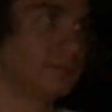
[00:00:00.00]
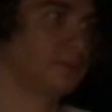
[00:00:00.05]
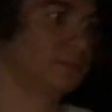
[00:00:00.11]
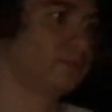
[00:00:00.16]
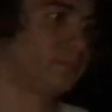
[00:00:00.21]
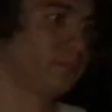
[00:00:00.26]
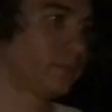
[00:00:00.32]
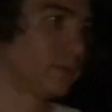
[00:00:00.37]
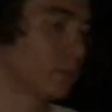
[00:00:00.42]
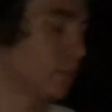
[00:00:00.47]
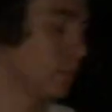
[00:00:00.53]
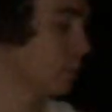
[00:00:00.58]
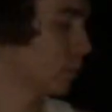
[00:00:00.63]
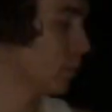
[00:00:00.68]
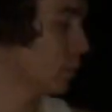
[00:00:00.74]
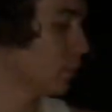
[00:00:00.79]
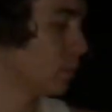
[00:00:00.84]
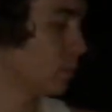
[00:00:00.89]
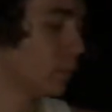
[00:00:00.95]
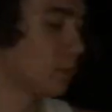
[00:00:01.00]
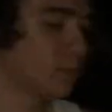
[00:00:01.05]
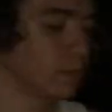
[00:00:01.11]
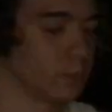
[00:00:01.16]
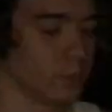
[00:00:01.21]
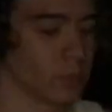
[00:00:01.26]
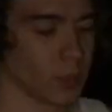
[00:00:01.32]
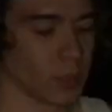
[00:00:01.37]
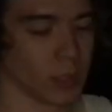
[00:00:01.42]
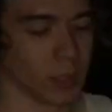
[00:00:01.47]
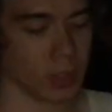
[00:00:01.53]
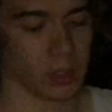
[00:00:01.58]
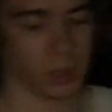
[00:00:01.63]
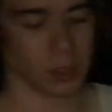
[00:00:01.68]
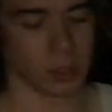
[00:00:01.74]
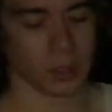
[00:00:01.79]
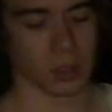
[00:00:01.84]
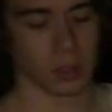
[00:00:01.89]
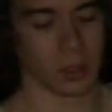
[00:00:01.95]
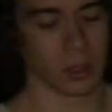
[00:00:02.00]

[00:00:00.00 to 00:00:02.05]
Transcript: It, where's Sabrina the bed? said the sheets. The